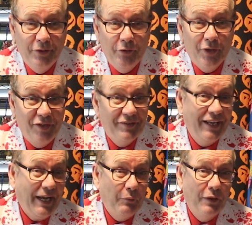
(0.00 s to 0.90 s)
you're going to
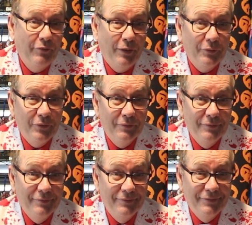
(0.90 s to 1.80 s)
select one of those,
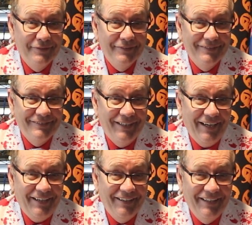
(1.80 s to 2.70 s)

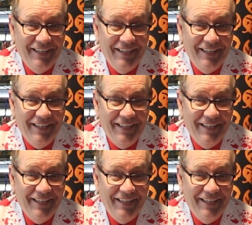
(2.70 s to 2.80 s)
right?